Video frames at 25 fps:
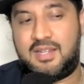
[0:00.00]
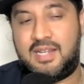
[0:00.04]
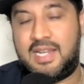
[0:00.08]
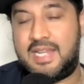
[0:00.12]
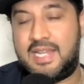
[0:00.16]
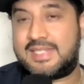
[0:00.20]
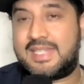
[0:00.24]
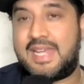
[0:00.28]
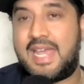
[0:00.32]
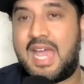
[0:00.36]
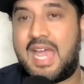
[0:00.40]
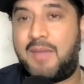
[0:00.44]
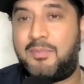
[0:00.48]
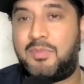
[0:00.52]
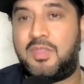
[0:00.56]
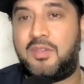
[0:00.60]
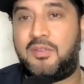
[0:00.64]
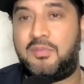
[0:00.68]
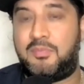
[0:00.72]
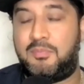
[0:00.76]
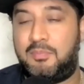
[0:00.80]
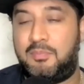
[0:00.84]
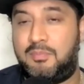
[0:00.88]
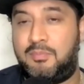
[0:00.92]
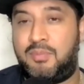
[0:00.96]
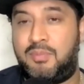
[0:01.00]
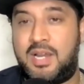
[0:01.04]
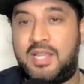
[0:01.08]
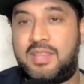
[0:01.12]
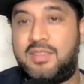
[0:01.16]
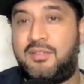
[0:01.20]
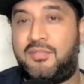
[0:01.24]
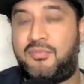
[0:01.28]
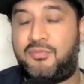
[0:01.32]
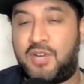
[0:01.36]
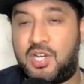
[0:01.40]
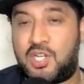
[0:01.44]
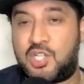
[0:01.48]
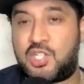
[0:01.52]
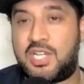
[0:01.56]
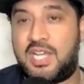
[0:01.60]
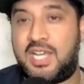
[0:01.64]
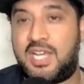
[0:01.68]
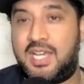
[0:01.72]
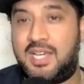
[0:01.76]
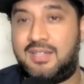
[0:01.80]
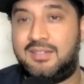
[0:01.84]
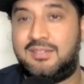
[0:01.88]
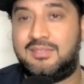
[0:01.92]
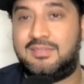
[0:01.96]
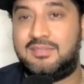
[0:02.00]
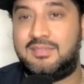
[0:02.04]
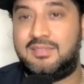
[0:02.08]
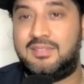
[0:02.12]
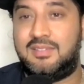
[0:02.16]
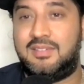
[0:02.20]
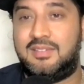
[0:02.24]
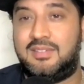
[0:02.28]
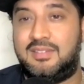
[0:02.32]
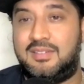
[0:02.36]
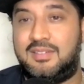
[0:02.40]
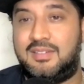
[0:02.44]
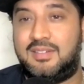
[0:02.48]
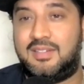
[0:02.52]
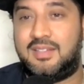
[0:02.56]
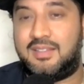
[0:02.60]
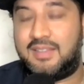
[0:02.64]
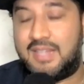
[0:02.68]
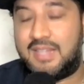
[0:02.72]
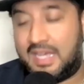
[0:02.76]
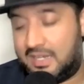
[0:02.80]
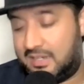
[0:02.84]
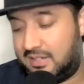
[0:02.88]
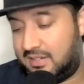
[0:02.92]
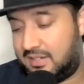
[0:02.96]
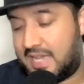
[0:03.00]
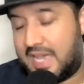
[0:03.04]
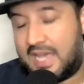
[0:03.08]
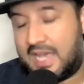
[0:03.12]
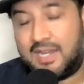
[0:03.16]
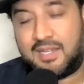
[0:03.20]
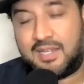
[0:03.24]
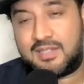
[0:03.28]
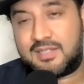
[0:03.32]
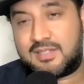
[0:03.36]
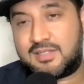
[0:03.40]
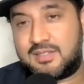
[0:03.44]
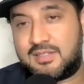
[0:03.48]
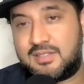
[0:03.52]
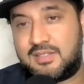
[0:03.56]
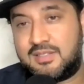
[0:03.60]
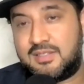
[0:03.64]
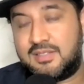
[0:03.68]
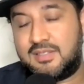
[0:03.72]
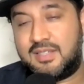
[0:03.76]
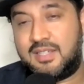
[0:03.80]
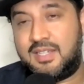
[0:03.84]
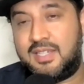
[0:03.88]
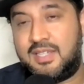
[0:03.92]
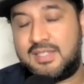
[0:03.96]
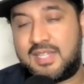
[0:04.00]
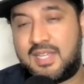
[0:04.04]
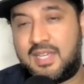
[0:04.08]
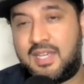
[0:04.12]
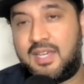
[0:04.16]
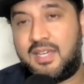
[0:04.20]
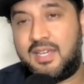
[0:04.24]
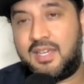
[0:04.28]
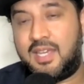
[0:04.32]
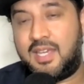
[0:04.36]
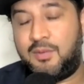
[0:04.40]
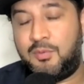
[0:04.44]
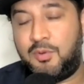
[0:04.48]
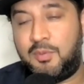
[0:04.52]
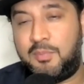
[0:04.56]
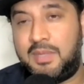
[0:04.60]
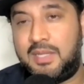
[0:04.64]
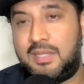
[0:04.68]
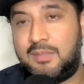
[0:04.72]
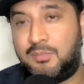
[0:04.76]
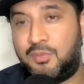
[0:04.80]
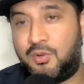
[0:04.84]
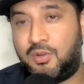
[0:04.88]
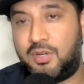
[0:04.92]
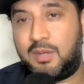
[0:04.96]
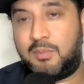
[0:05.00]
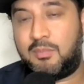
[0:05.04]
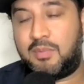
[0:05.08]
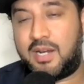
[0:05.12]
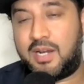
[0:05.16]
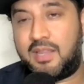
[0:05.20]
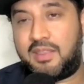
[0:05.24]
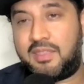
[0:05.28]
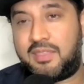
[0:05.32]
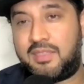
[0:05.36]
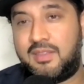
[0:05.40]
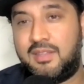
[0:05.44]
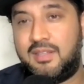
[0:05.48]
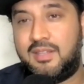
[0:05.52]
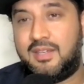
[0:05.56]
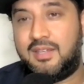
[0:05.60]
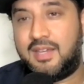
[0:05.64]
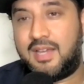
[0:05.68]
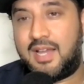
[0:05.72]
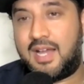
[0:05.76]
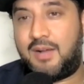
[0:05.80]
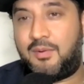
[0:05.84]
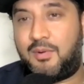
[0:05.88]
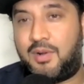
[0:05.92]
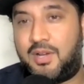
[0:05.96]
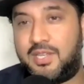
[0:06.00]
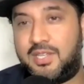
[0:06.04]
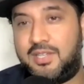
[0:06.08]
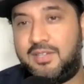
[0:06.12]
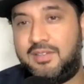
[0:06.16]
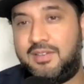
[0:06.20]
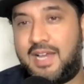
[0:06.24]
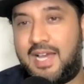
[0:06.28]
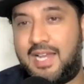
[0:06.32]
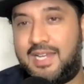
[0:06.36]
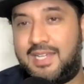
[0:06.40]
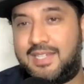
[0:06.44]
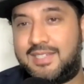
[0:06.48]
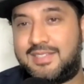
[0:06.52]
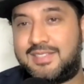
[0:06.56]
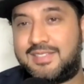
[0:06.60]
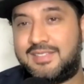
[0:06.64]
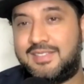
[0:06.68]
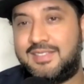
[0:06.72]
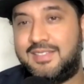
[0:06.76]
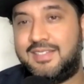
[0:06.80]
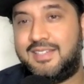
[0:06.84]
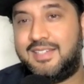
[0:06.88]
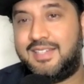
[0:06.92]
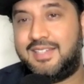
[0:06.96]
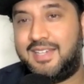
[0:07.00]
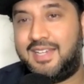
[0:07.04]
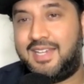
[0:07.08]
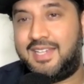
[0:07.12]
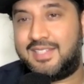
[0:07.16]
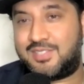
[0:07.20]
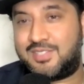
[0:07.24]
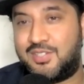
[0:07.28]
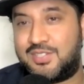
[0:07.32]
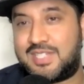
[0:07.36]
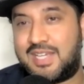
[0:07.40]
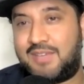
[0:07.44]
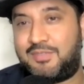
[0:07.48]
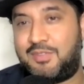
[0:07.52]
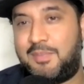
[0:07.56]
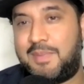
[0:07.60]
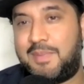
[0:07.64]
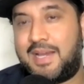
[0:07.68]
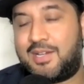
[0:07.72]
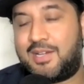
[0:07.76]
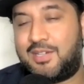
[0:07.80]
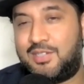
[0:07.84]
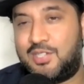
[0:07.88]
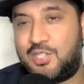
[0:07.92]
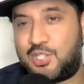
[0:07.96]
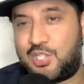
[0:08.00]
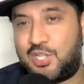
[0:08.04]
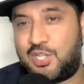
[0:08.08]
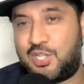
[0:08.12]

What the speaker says: let's say I'm the breath of fresh air, then Alex is here. He would be the morning breath. How are you, Alex? It's good to have you back on the show.